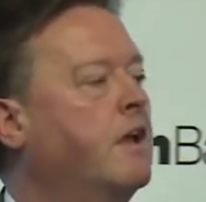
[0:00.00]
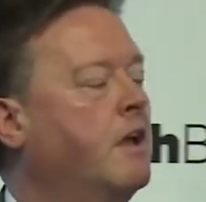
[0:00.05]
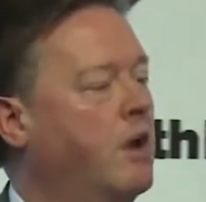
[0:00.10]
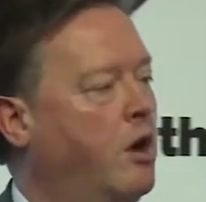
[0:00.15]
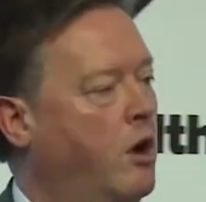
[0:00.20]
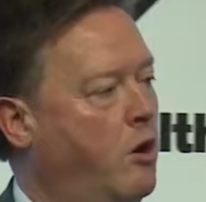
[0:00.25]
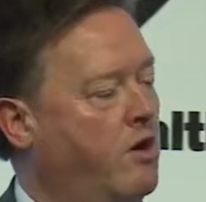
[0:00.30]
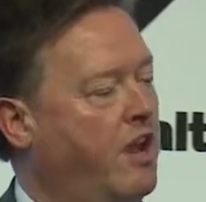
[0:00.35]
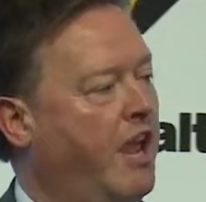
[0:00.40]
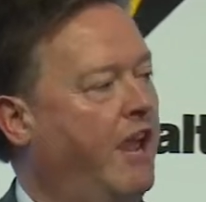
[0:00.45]

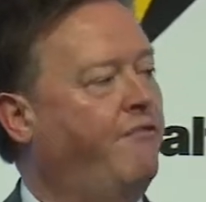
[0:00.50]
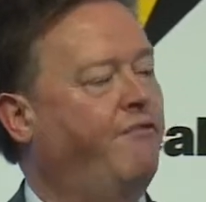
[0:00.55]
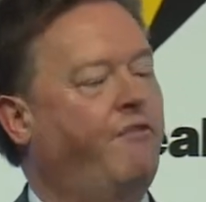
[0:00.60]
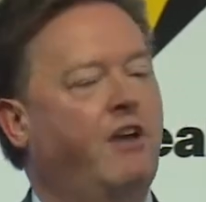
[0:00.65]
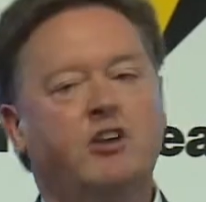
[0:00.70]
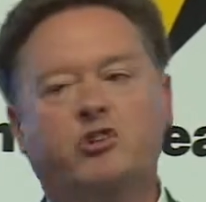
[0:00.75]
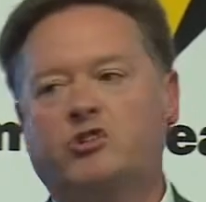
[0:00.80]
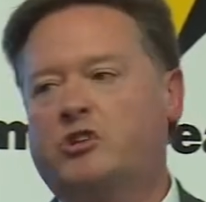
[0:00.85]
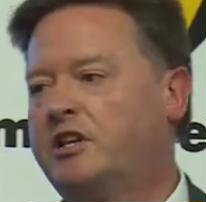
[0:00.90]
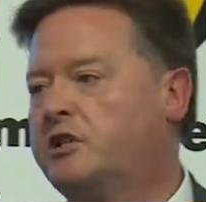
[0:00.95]
Okay,
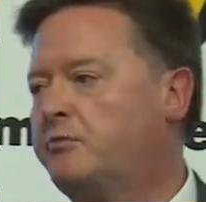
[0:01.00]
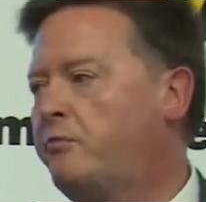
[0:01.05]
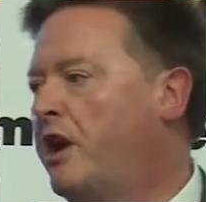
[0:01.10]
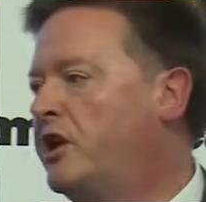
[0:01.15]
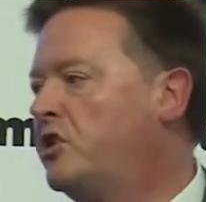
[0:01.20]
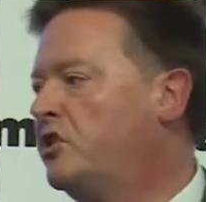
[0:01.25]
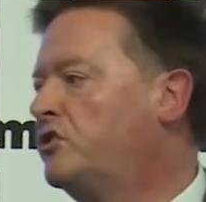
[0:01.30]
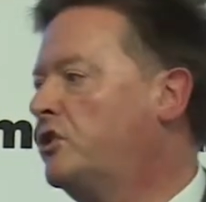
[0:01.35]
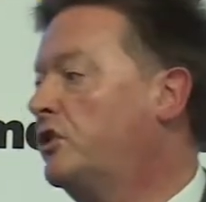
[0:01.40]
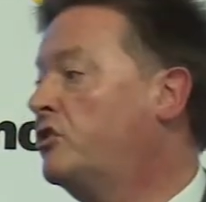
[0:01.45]
facial
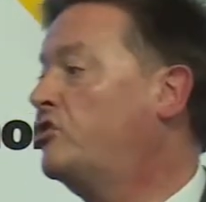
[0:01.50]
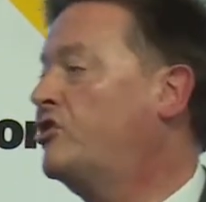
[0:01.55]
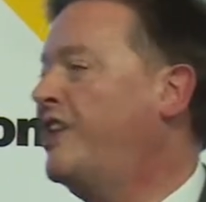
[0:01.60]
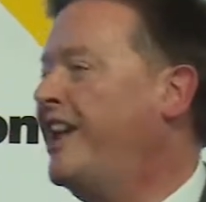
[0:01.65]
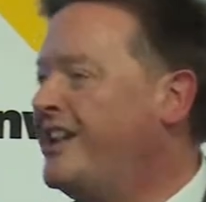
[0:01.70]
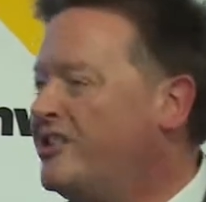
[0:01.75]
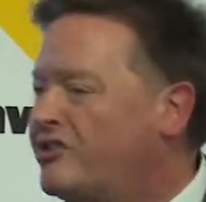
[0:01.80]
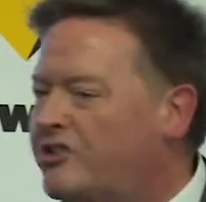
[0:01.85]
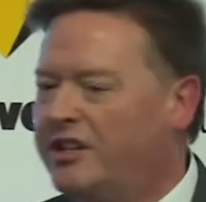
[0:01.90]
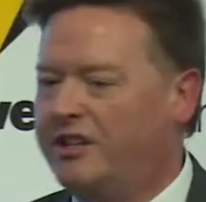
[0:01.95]
expressions are
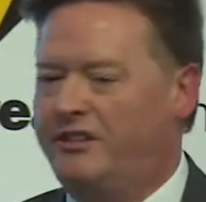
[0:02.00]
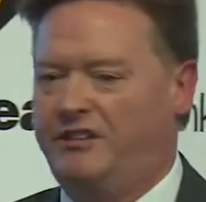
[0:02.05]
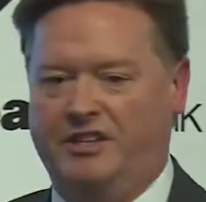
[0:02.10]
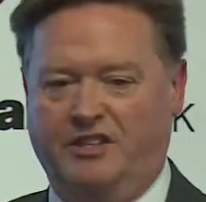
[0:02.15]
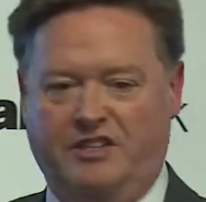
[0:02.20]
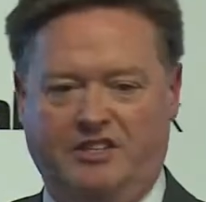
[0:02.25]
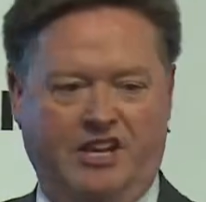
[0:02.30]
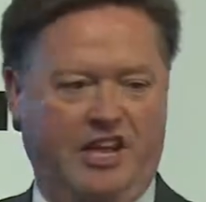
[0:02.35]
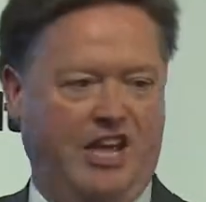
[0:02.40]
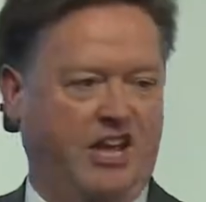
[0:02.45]
changing at this
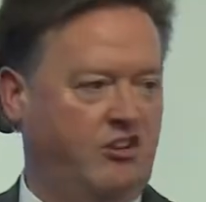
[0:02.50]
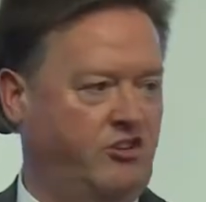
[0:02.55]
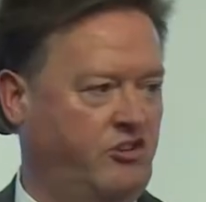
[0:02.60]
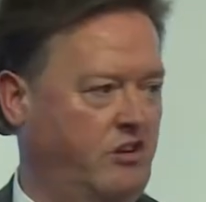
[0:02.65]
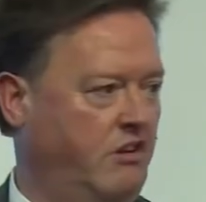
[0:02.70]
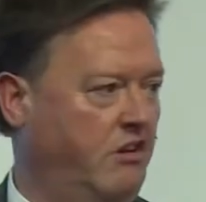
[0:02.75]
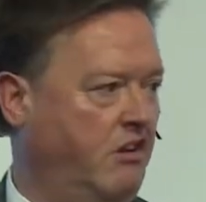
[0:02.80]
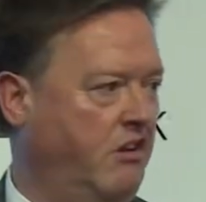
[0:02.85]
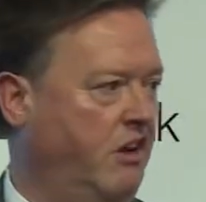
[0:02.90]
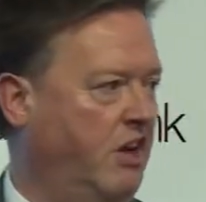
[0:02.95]
stage,
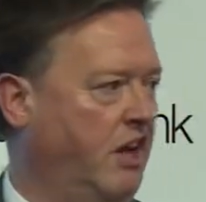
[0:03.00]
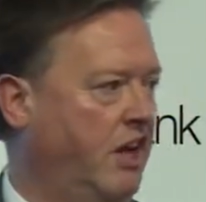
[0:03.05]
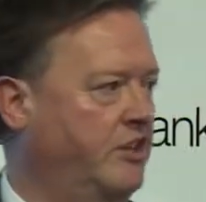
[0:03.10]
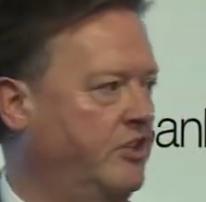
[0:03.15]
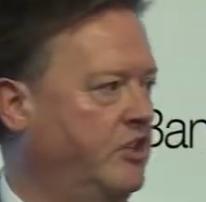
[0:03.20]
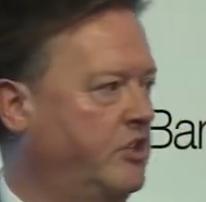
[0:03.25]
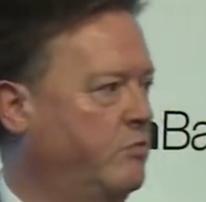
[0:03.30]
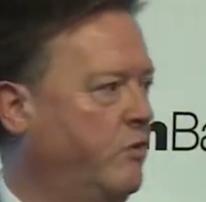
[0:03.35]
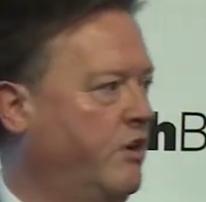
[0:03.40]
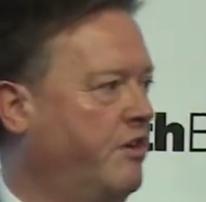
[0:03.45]
and
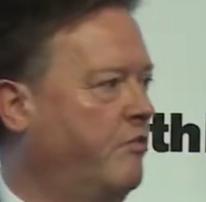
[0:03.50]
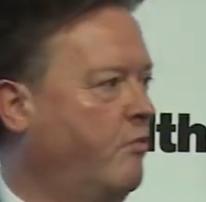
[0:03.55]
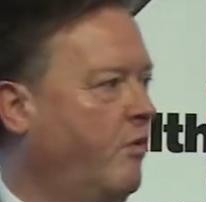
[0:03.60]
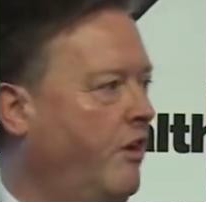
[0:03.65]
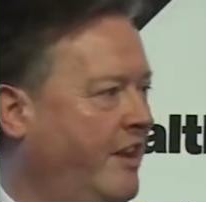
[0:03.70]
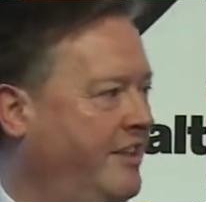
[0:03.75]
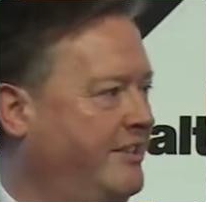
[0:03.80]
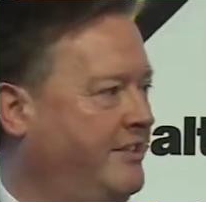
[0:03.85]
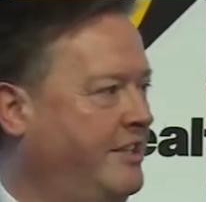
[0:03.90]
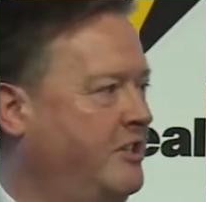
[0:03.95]
she's wondering,
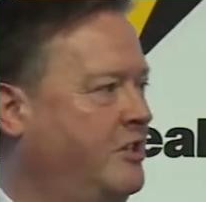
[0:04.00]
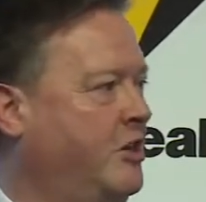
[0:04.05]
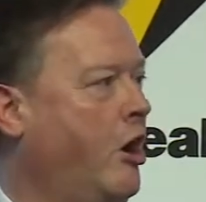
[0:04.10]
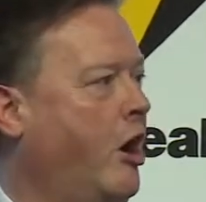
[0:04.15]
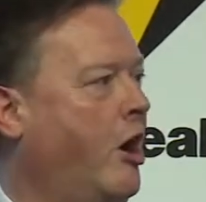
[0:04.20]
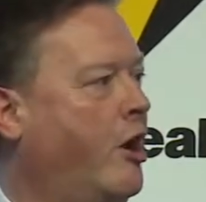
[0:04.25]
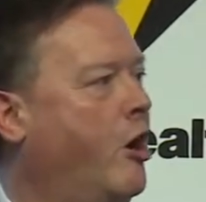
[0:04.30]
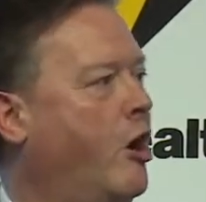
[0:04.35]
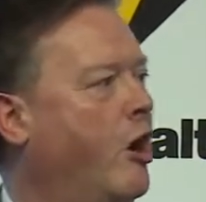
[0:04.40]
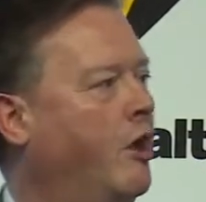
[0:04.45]
what is this
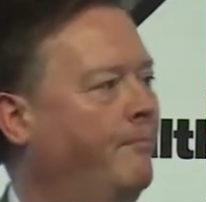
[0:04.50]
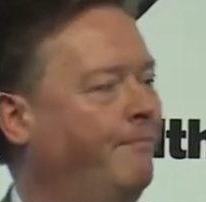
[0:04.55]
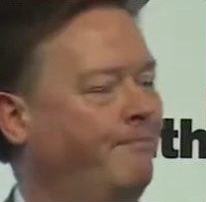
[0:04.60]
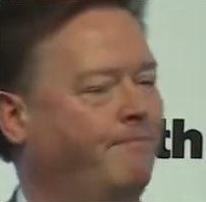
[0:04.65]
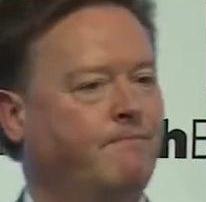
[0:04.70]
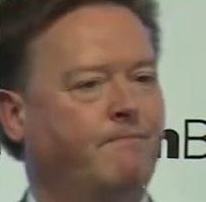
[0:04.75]
guy on?